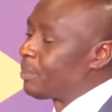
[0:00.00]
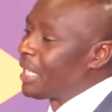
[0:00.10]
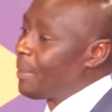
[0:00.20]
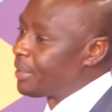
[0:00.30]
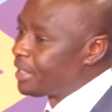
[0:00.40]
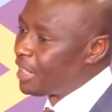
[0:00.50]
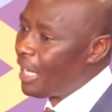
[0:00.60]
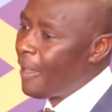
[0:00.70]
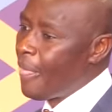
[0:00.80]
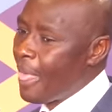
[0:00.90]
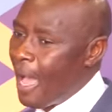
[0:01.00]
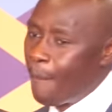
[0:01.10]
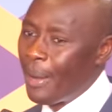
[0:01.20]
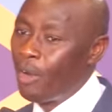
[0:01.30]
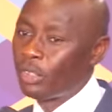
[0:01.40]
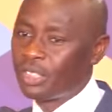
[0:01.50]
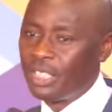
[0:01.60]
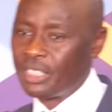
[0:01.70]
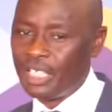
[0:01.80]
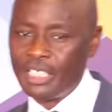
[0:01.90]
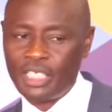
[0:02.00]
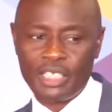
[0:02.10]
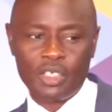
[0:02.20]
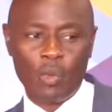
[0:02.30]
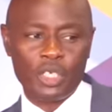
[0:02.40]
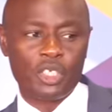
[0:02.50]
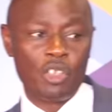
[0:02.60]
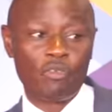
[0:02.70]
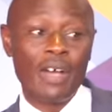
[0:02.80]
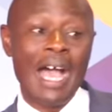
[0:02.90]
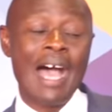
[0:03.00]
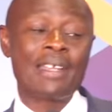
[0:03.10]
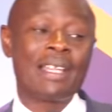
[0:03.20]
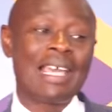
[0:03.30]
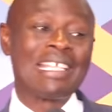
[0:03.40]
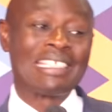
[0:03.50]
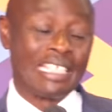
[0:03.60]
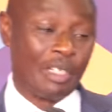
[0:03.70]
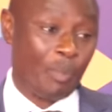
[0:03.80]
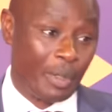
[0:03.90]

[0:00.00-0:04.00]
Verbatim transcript: sometimes is uh, about is, is, is a question of analyzing